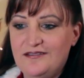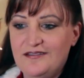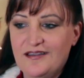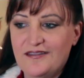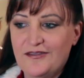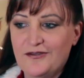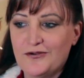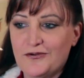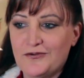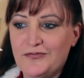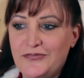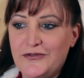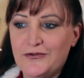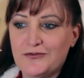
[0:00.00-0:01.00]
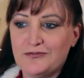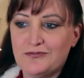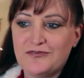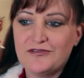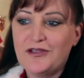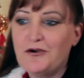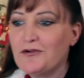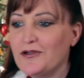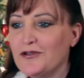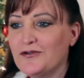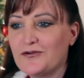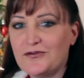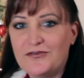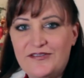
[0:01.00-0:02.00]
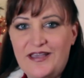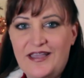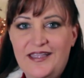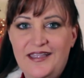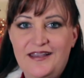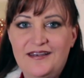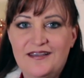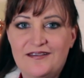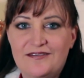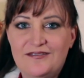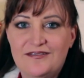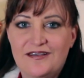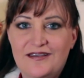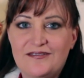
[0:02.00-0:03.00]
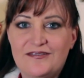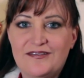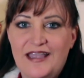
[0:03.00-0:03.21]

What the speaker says: And their slogan or saying is,